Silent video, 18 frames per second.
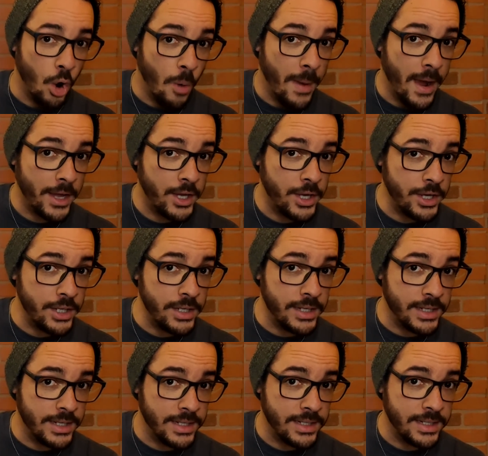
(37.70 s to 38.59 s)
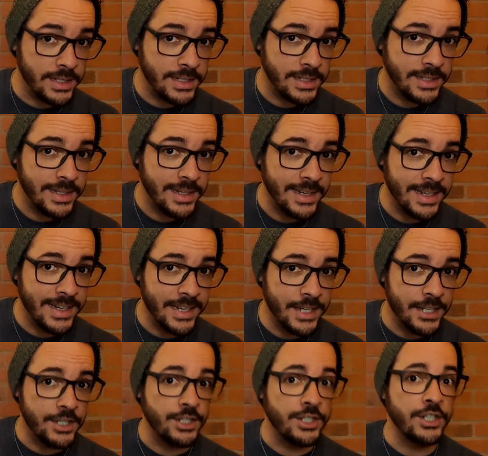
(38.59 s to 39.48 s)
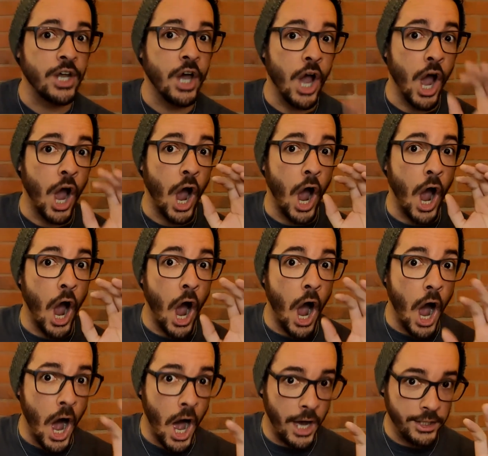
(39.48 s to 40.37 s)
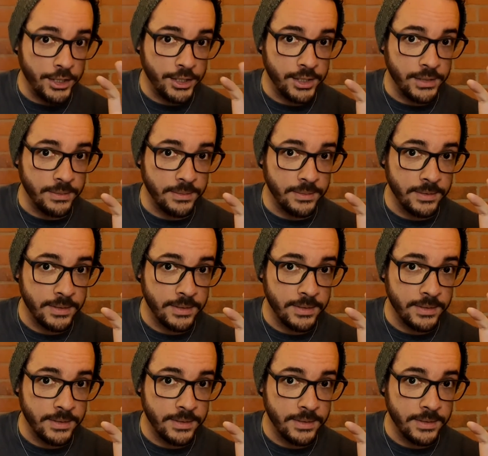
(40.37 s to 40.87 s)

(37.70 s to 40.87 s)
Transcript: my goodness, it is awesome.